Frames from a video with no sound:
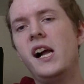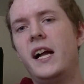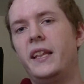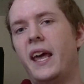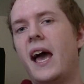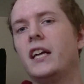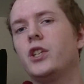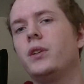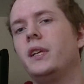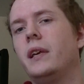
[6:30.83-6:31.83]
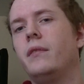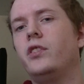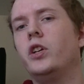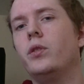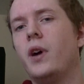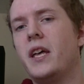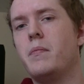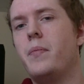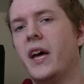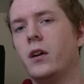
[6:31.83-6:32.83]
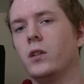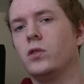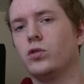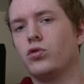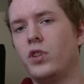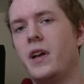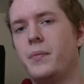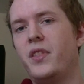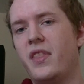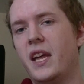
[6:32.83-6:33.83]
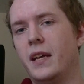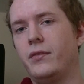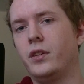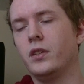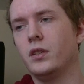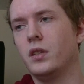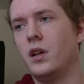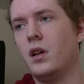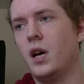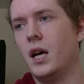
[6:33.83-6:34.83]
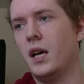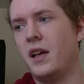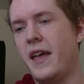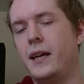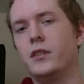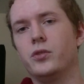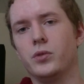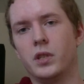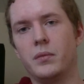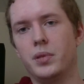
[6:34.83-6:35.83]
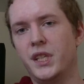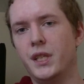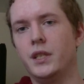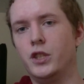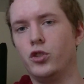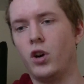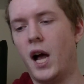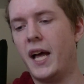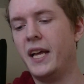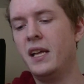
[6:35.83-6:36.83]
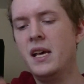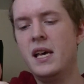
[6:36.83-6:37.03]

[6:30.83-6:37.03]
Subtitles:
and they actually give you a better grip than if your hands were completely dry,